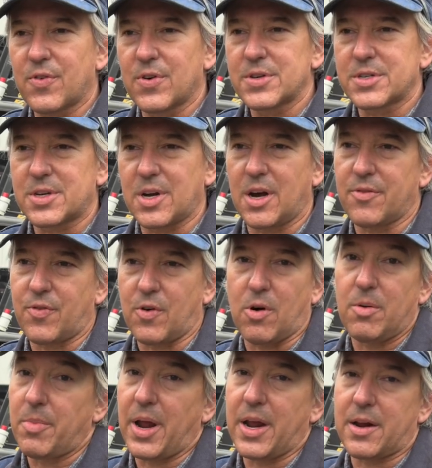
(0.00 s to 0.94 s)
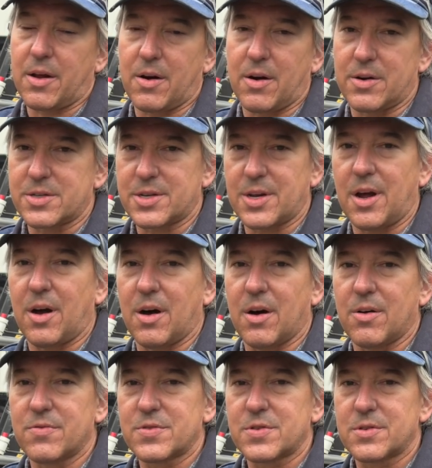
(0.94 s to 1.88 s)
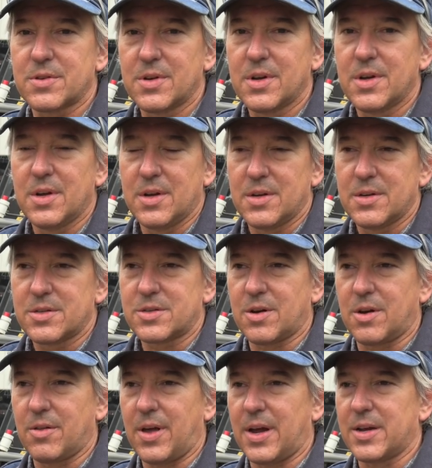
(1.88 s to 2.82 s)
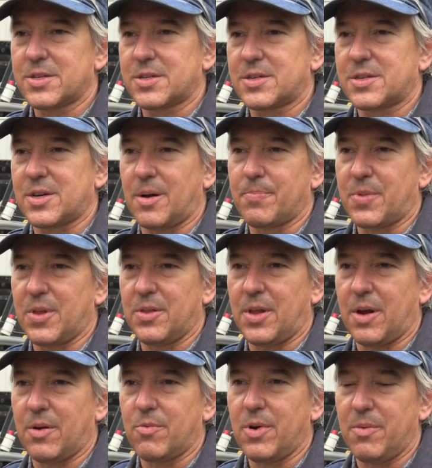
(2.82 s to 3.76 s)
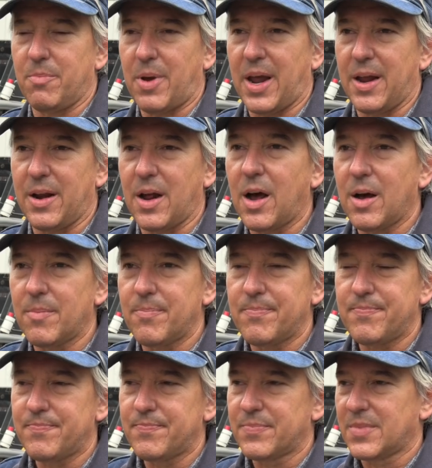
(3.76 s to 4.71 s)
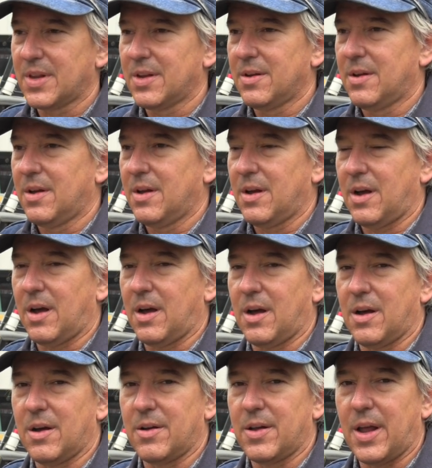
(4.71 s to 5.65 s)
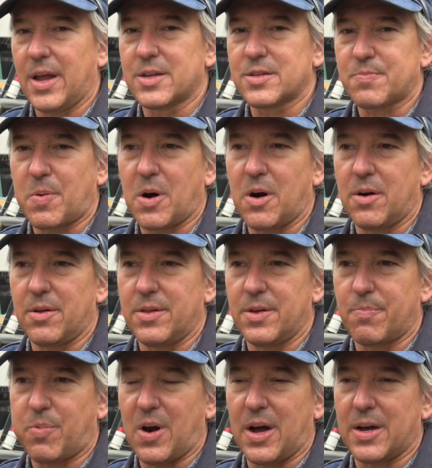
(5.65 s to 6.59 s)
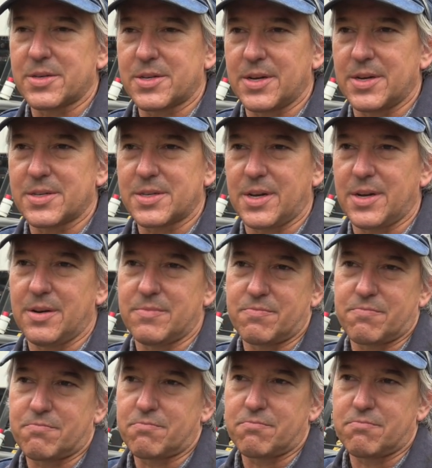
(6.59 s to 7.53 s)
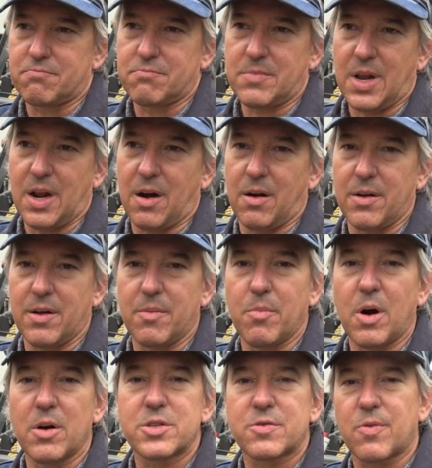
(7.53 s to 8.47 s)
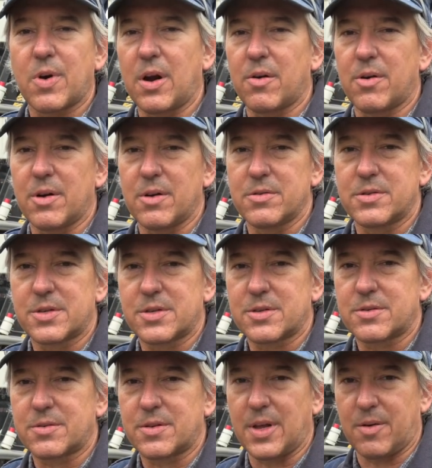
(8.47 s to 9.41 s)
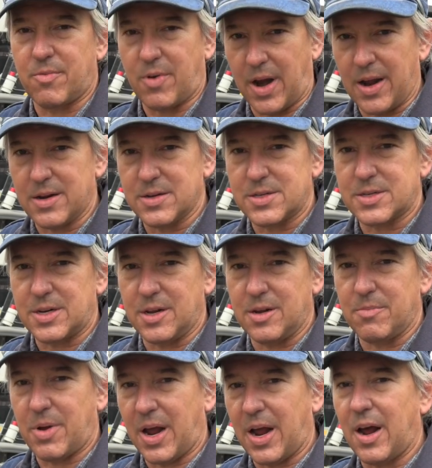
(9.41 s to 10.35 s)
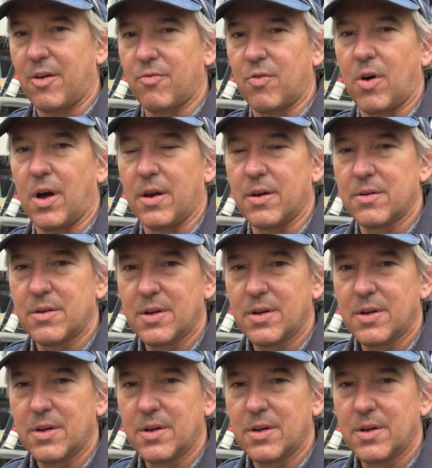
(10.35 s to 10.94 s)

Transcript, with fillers: for stuff, or make it ourselves. So that's something that we made up as part of the process. And, you know, most railroads that ran steam have one.